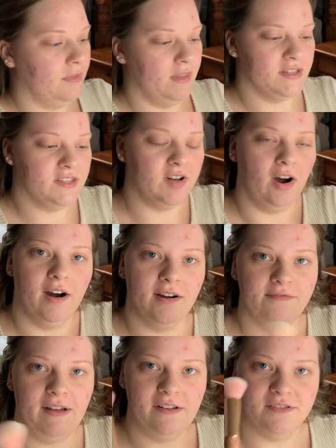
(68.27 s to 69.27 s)
this Tarte
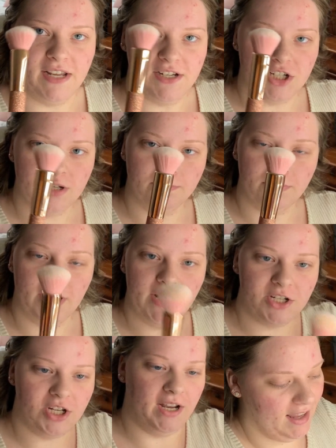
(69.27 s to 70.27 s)
foundation brush.